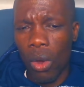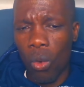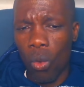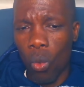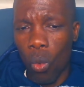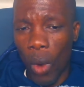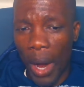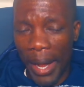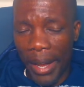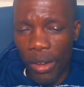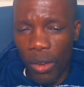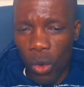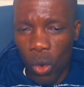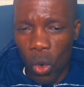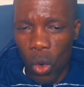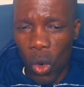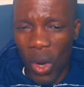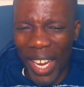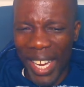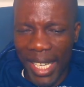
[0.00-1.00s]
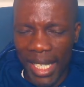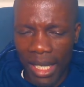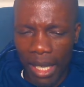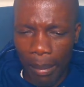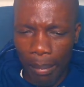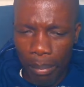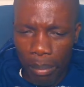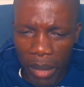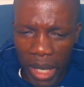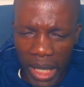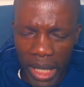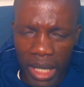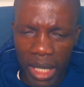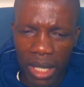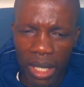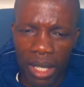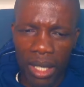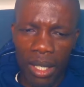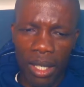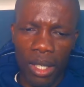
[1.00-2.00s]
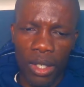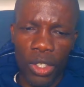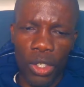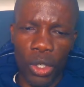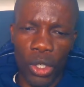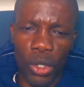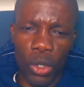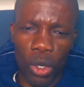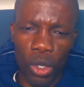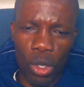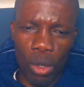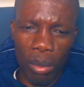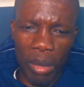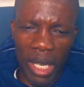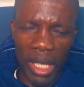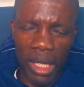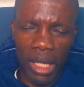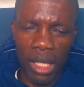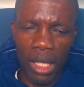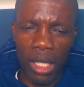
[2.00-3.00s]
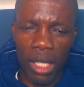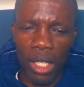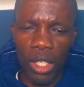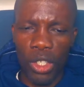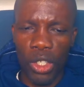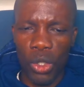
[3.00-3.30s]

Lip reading: when you go and submit your documents